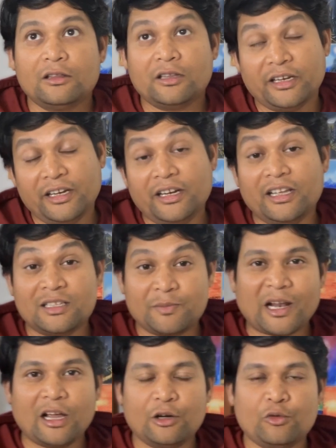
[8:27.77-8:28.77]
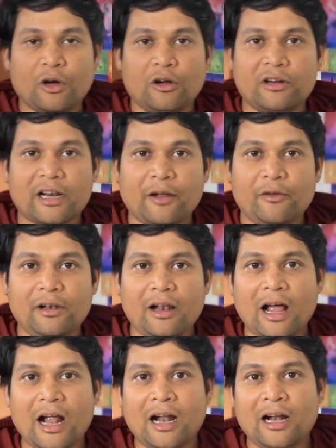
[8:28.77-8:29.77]
3 days prior to our travel,
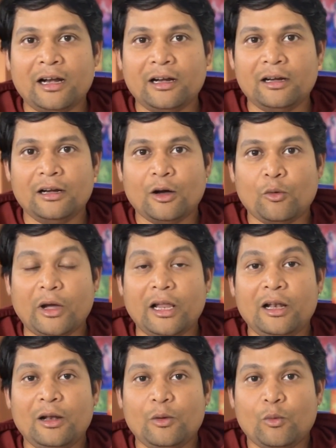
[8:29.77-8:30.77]
and while